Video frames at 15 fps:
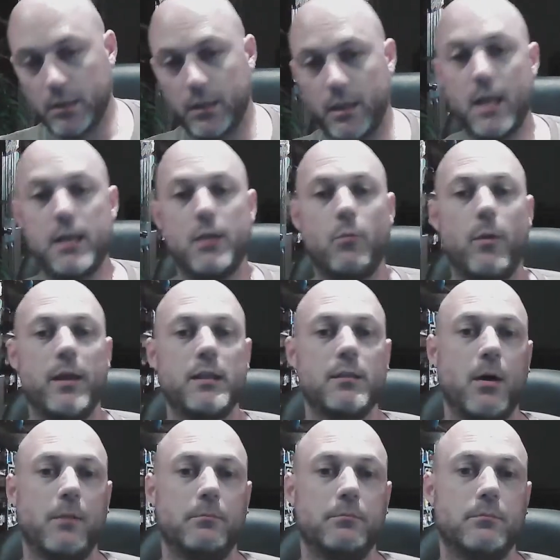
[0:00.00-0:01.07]
and it wakes them
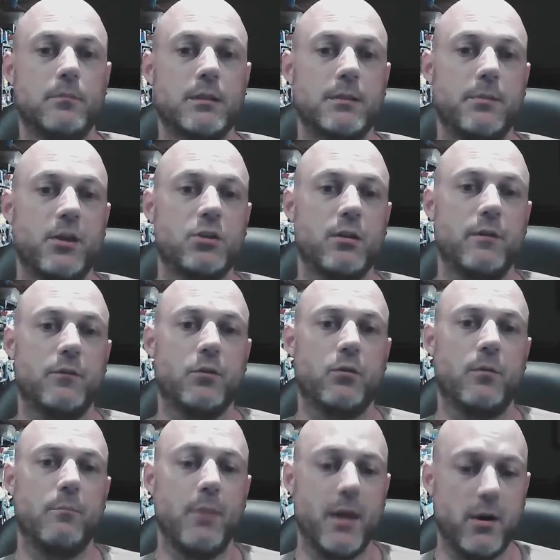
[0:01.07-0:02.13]
up, especially if they're
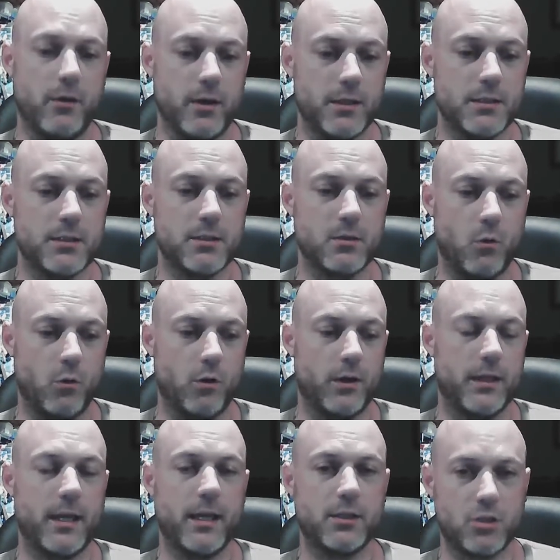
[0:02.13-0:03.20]
embarrassed or it
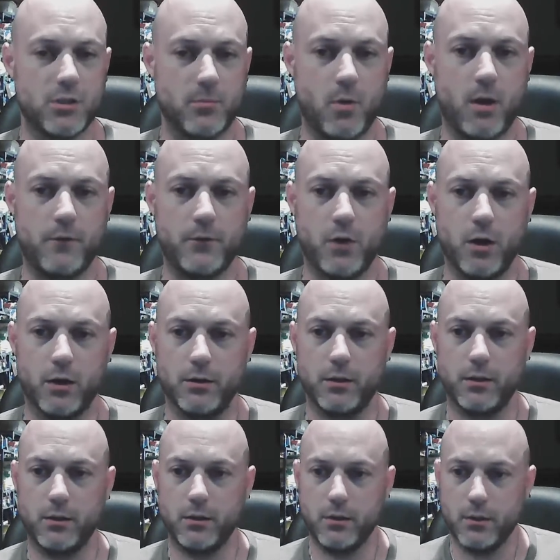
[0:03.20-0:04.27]
catches them off guard.
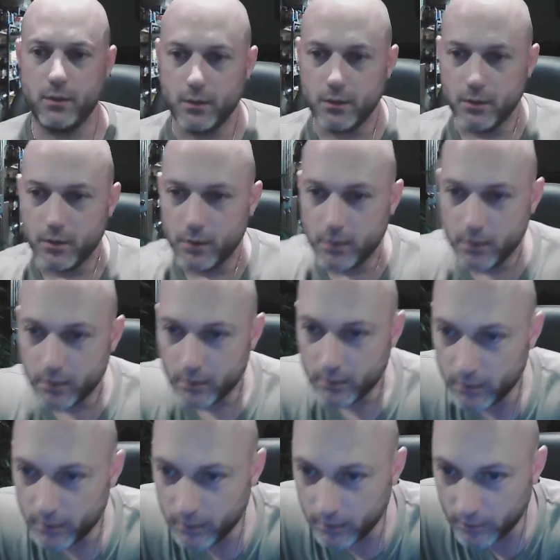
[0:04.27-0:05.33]

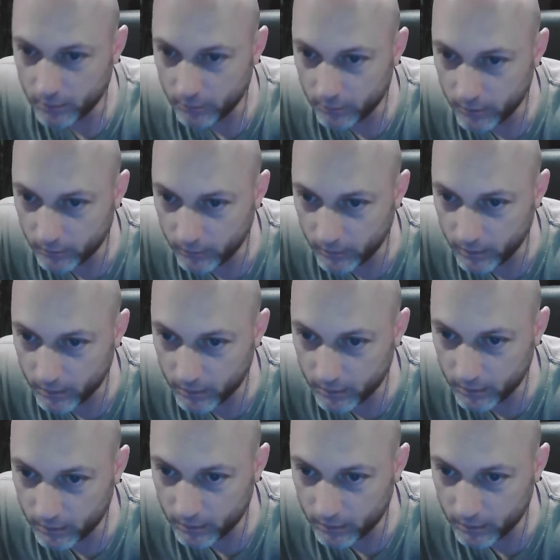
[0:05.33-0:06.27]
Need 3 red.